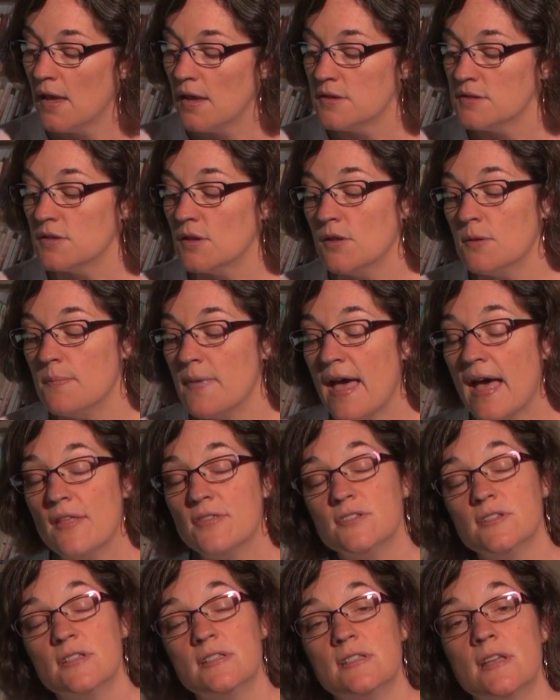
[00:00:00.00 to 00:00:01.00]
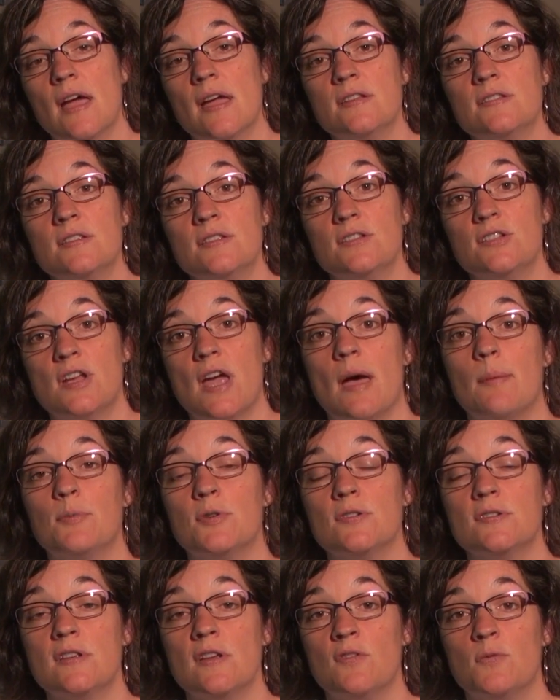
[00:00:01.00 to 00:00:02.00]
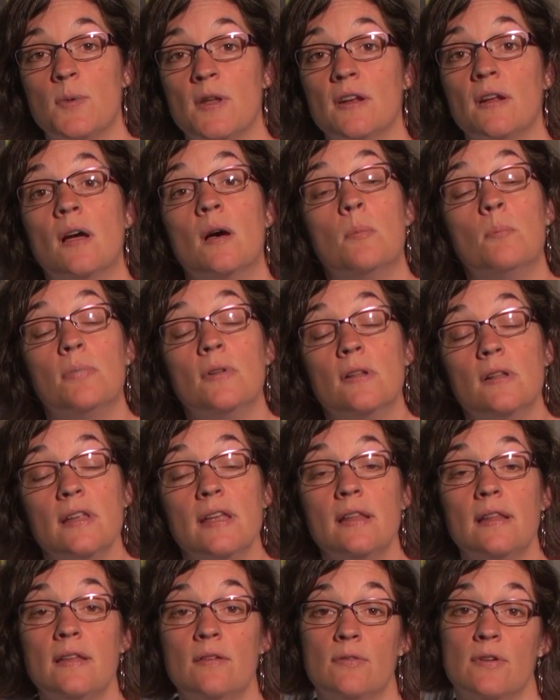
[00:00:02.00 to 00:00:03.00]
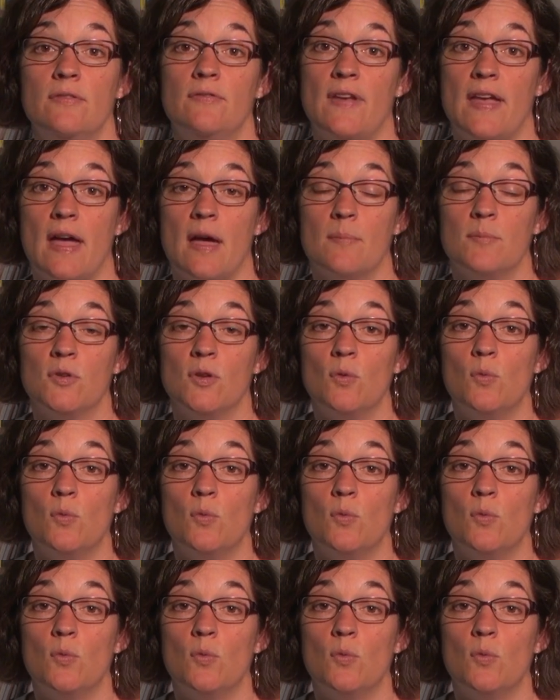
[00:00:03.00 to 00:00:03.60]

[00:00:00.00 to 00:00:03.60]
So the maths and sciences chapters have been completely revamped.